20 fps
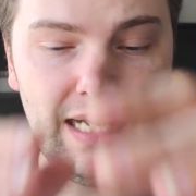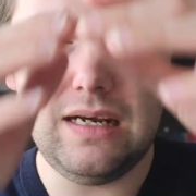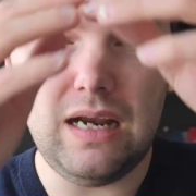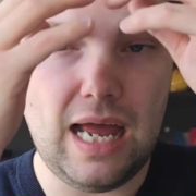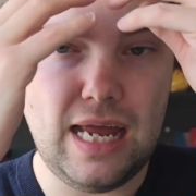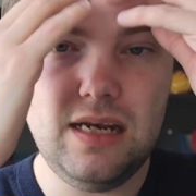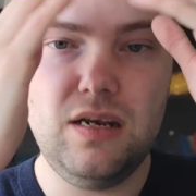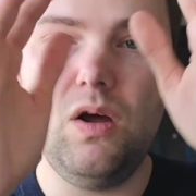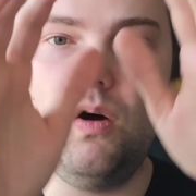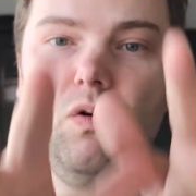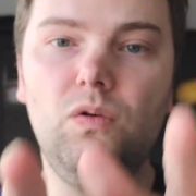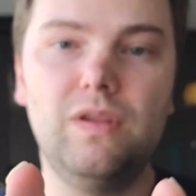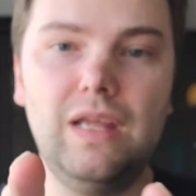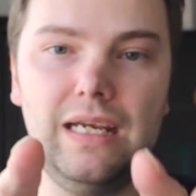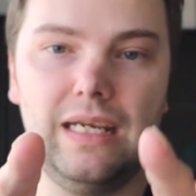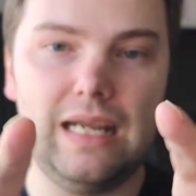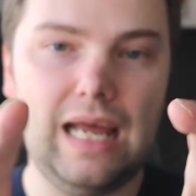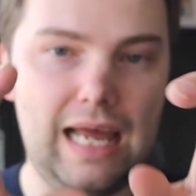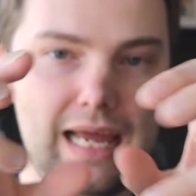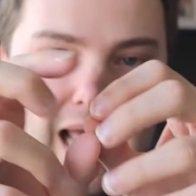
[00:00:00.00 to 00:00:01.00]
I know
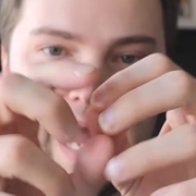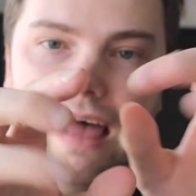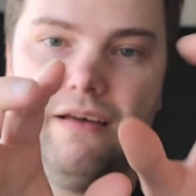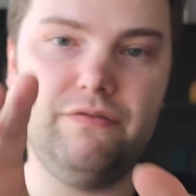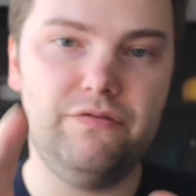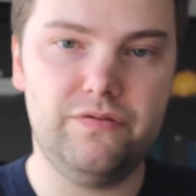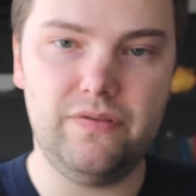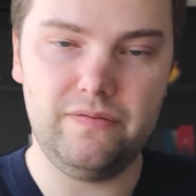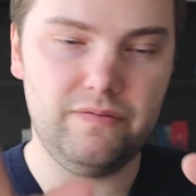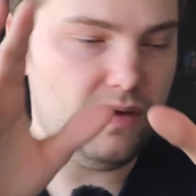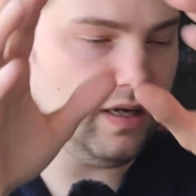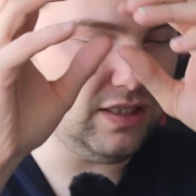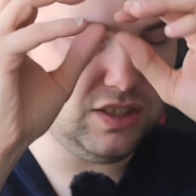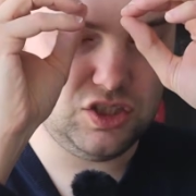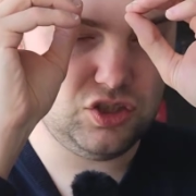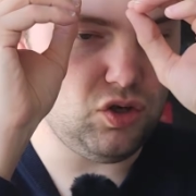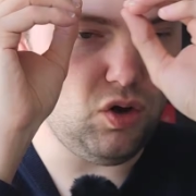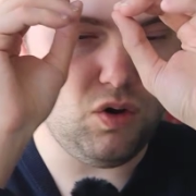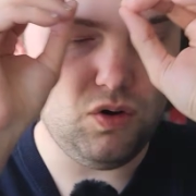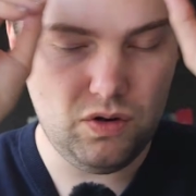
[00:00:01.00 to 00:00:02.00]
that I
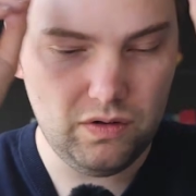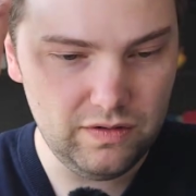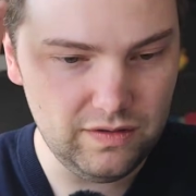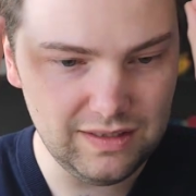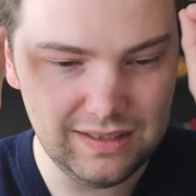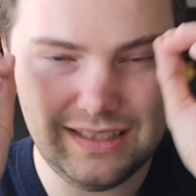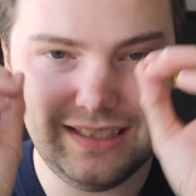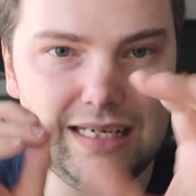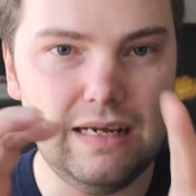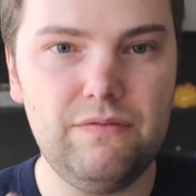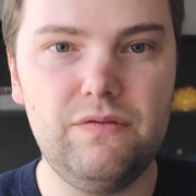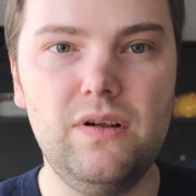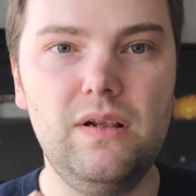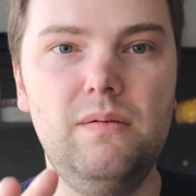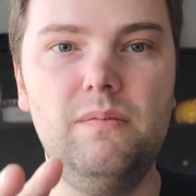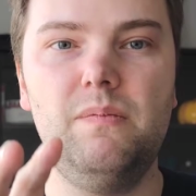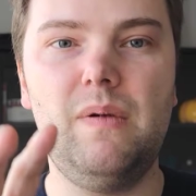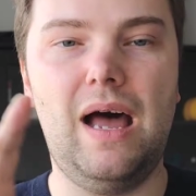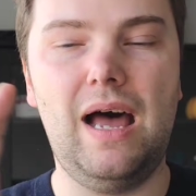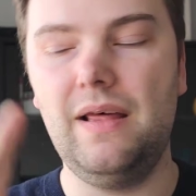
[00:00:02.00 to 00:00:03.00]
saw
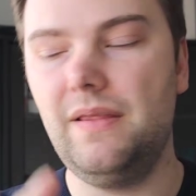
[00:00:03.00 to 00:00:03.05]
several